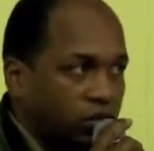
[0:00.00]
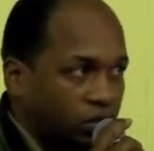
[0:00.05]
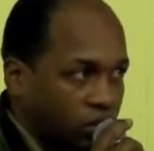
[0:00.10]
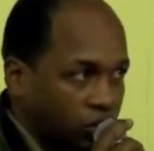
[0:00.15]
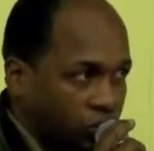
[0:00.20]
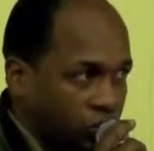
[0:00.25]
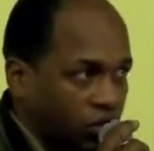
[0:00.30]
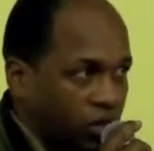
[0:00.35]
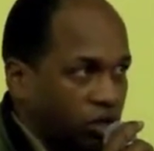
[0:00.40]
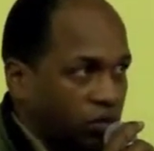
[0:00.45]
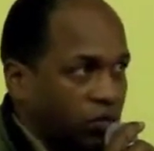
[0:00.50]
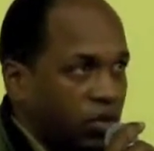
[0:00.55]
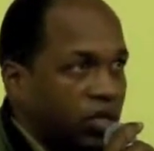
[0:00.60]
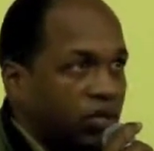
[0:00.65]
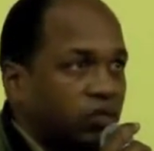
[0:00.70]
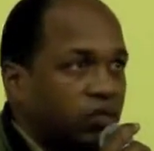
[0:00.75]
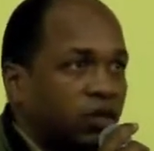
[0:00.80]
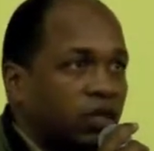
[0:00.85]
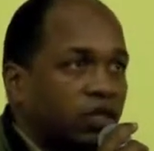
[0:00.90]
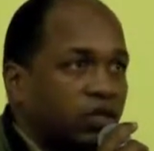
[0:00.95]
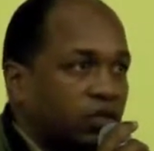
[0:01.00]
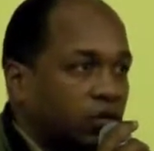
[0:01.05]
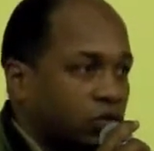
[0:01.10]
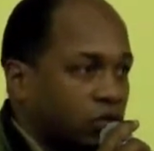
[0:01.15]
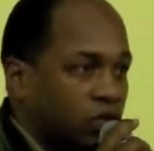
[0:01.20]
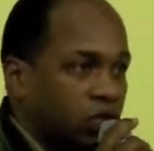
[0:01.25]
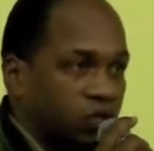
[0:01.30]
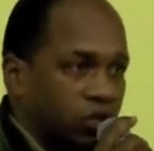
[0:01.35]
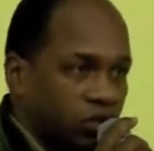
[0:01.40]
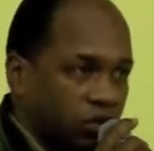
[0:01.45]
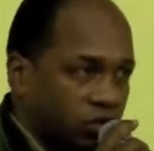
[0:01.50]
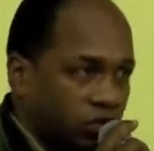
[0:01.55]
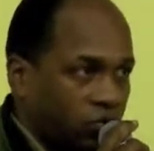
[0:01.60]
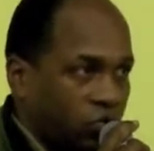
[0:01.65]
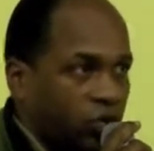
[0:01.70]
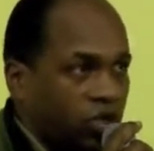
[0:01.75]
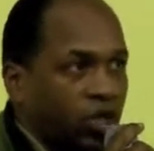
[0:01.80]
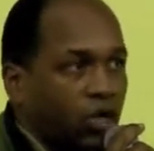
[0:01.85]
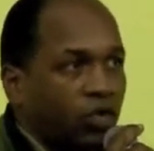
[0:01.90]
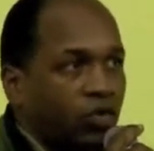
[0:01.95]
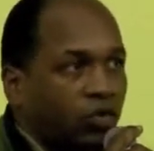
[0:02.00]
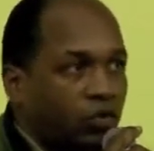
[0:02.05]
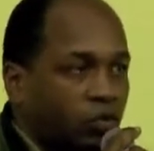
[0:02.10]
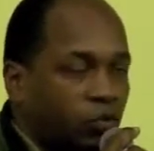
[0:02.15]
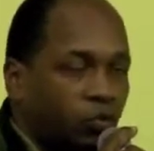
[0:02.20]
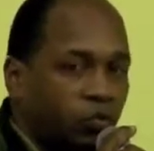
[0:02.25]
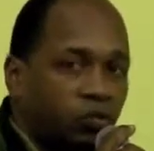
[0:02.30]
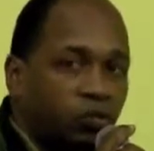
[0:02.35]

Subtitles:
this is what our manifesto is, this is what our